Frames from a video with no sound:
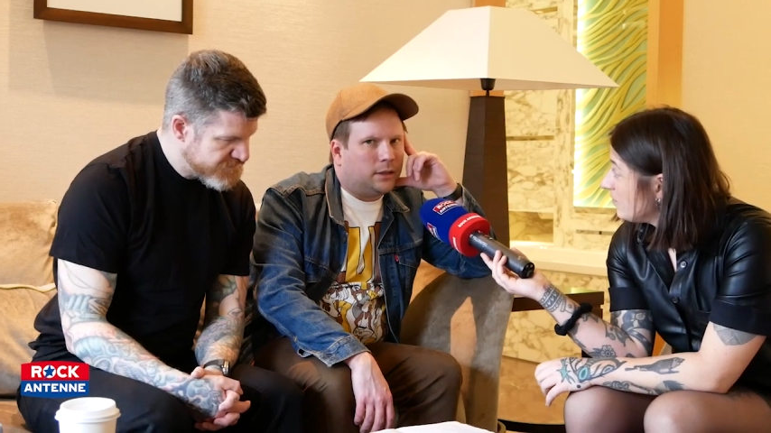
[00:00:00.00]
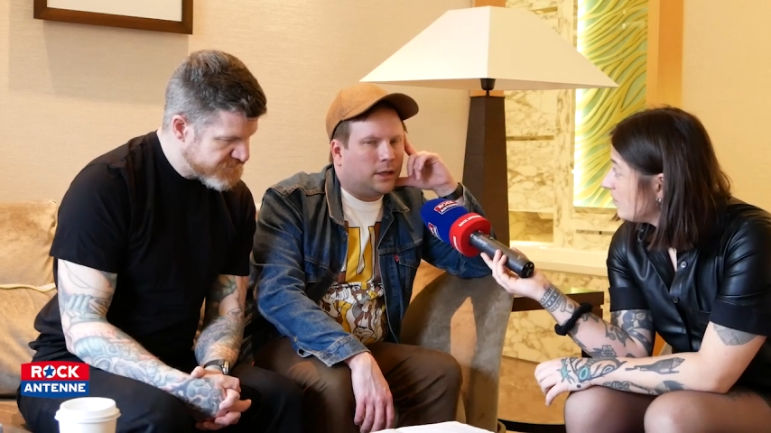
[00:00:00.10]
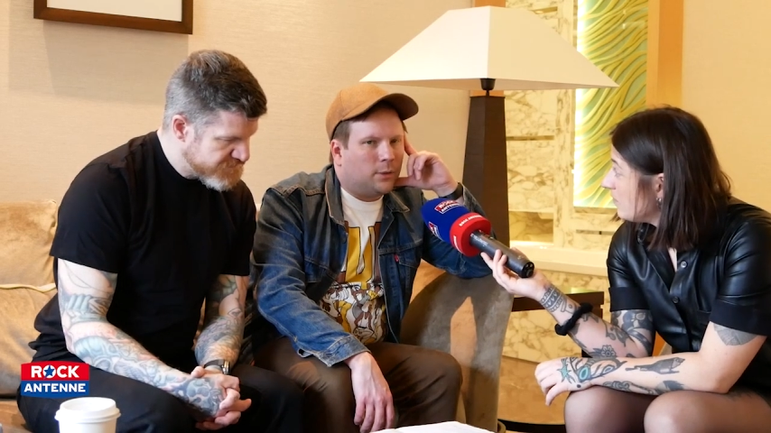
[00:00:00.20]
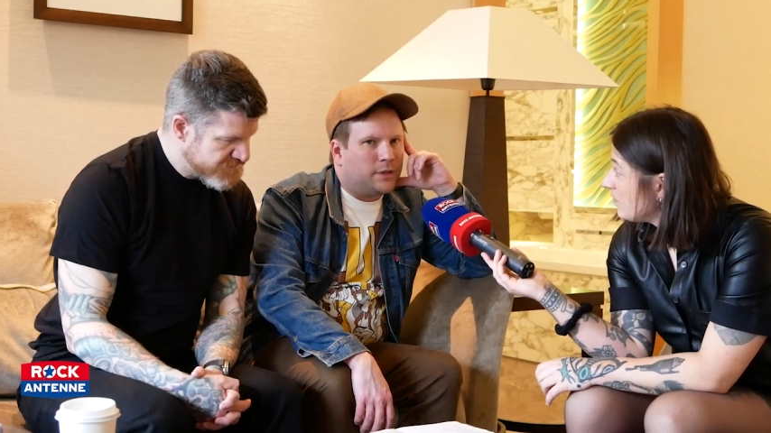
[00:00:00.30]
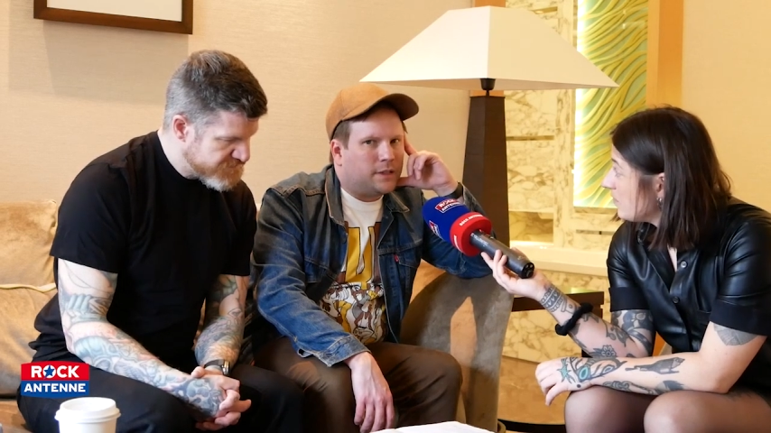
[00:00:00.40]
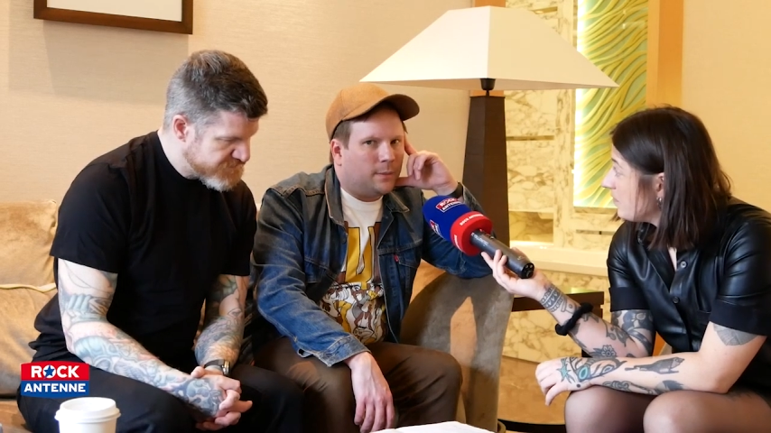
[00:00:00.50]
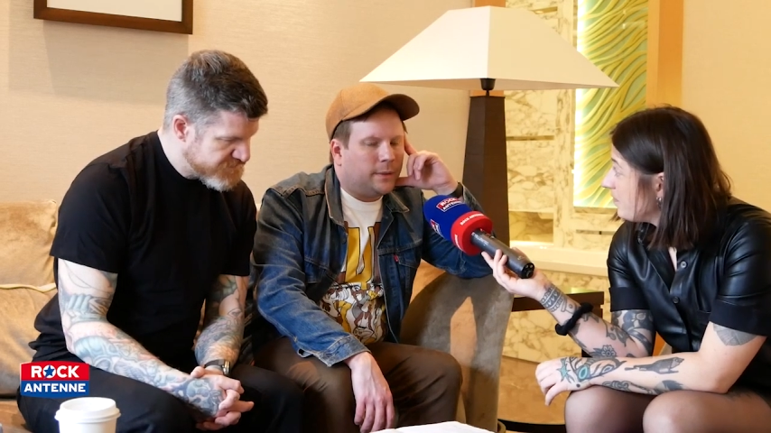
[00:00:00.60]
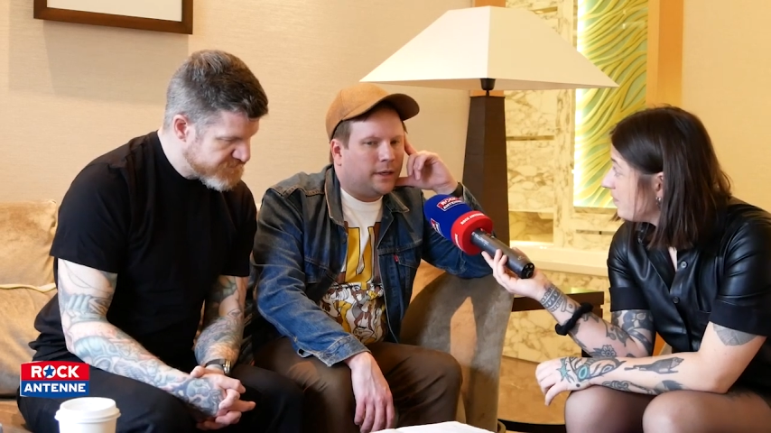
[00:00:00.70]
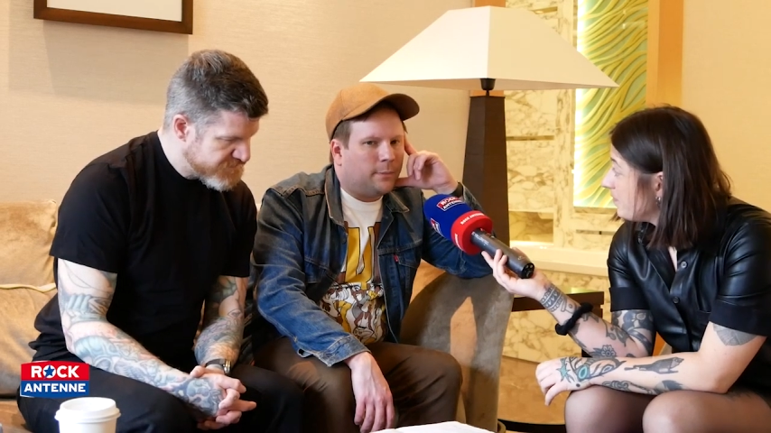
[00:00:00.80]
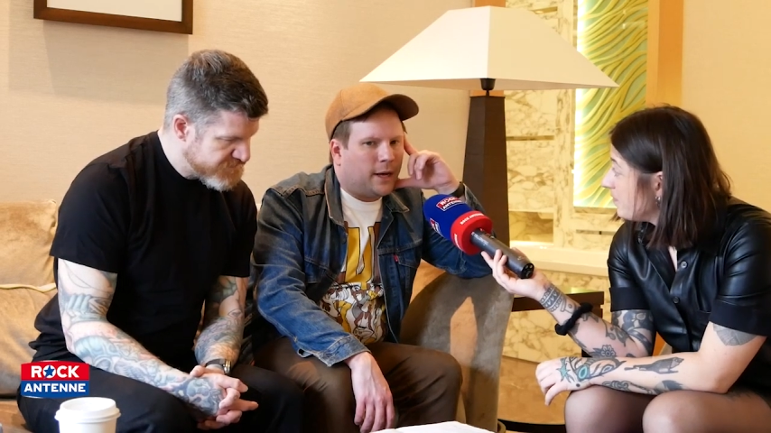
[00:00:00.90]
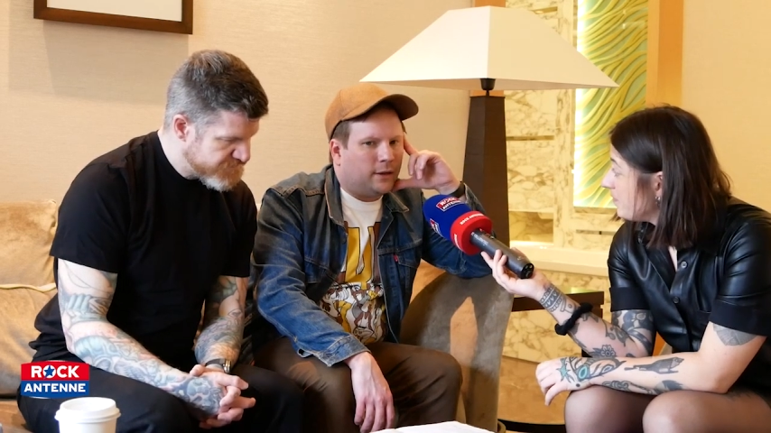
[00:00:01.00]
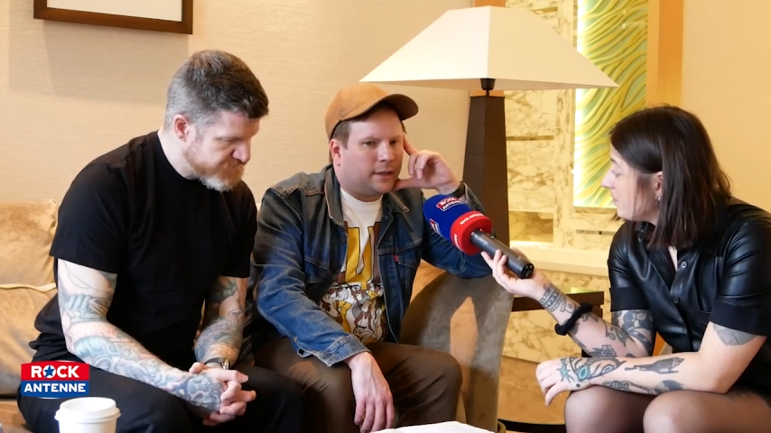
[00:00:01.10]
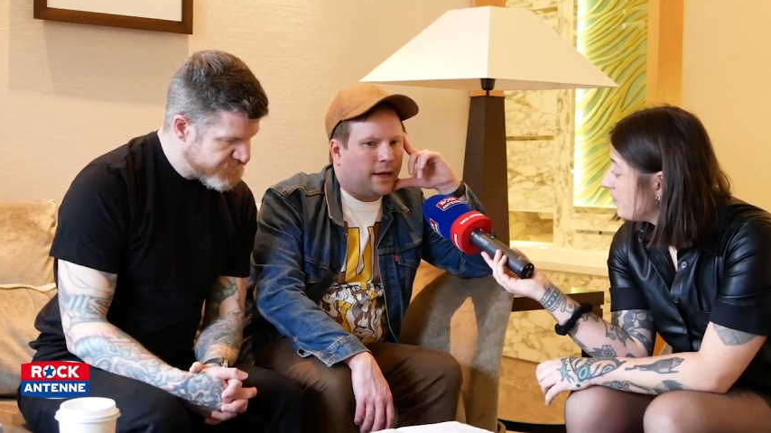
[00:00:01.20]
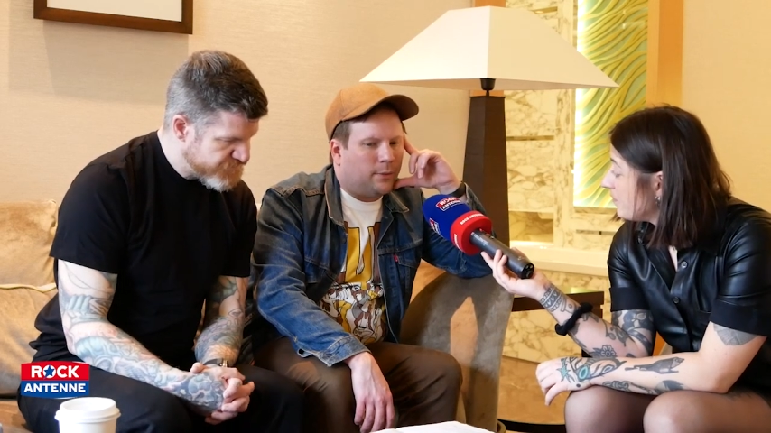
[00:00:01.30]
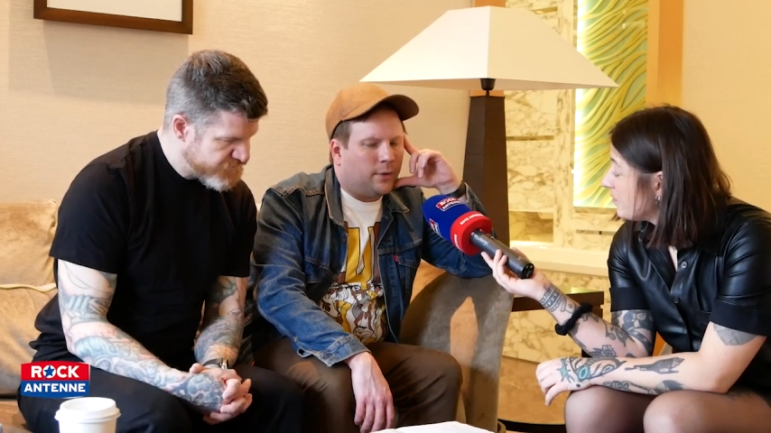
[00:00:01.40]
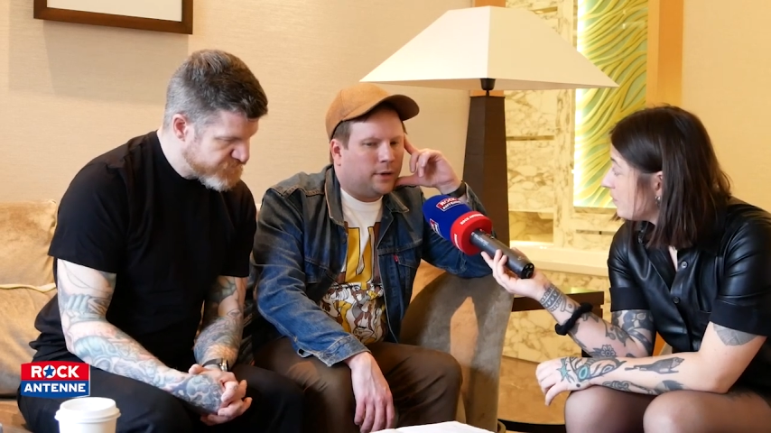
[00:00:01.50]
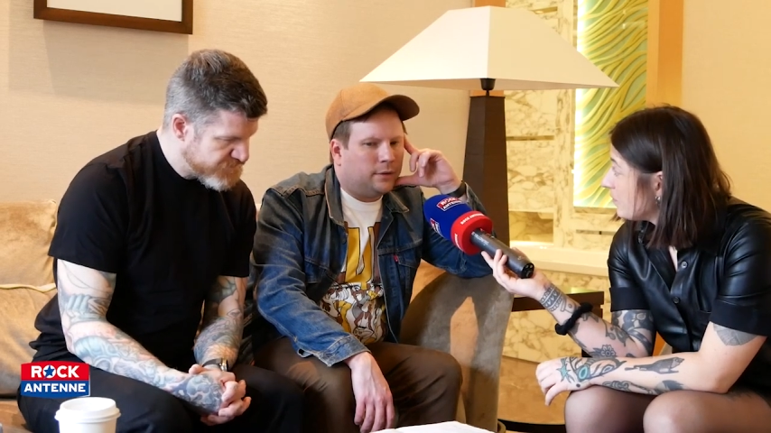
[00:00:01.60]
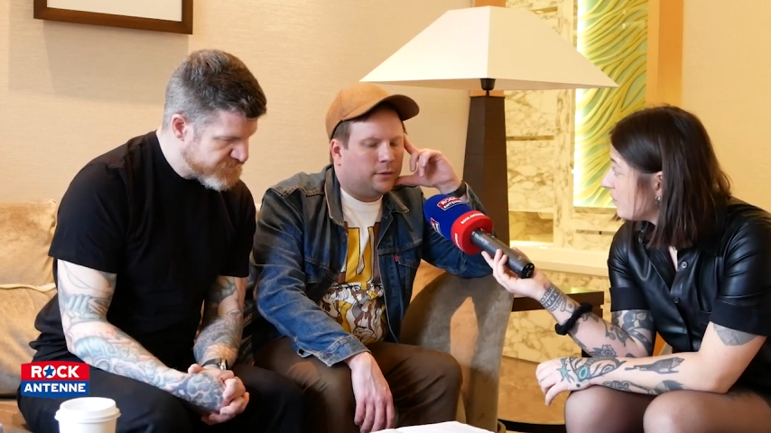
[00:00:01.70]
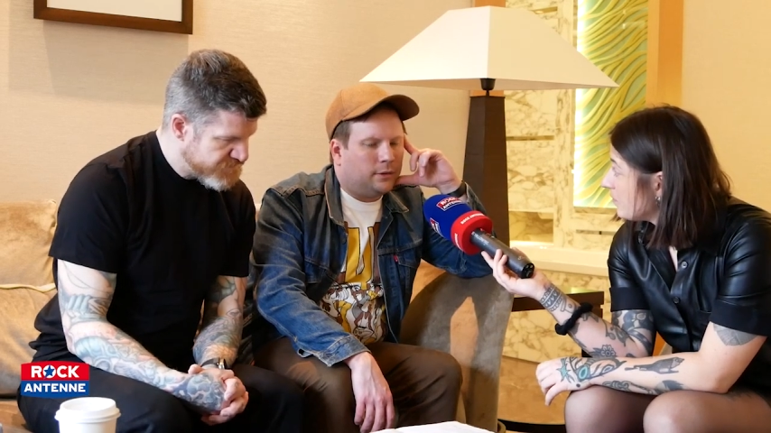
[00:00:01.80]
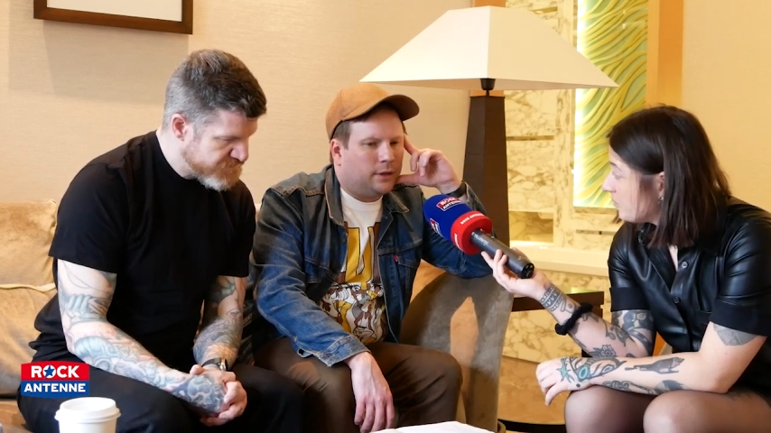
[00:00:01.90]
Speaker 1: there was something about that
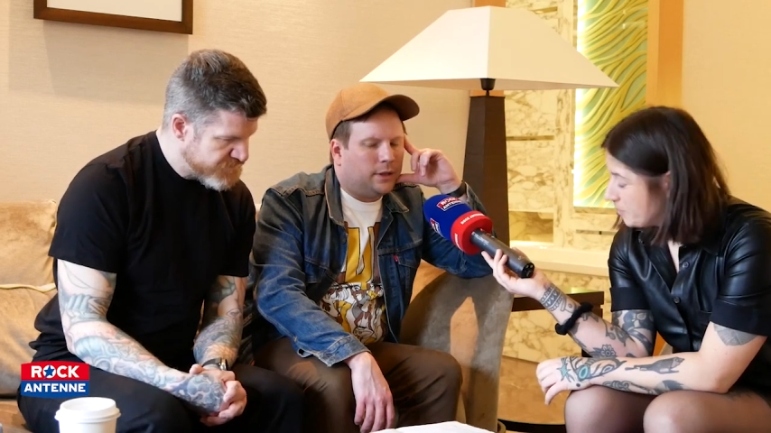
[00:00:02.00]
one